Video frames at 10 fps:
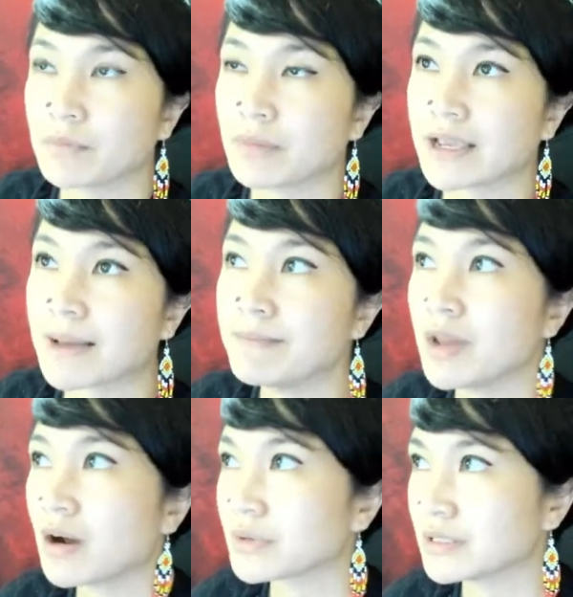Like, I'm
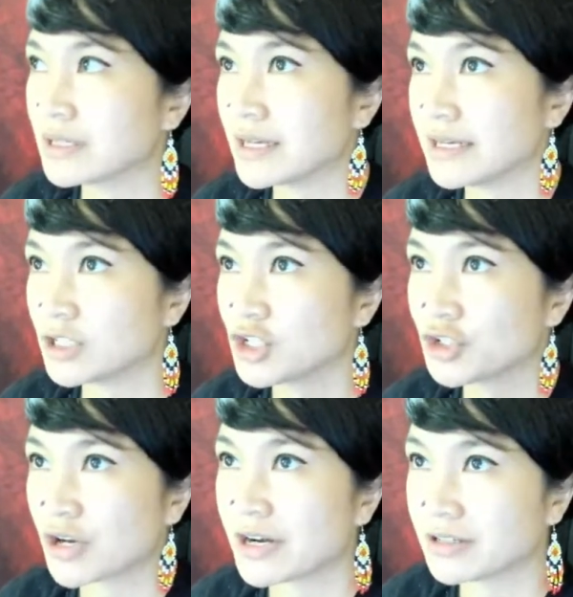not really an
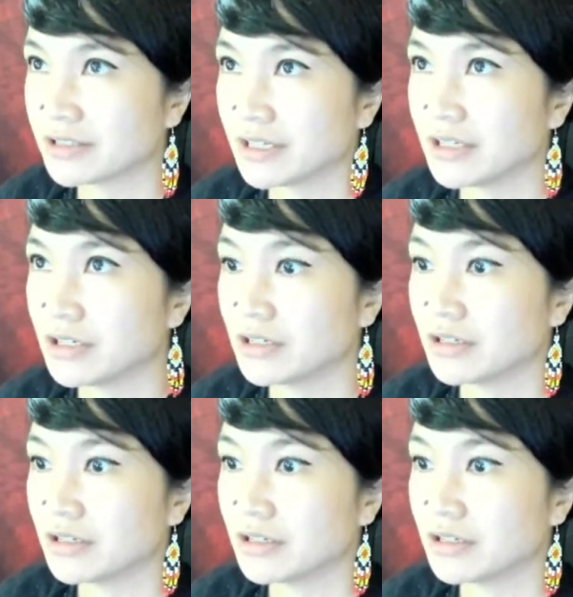adrenaline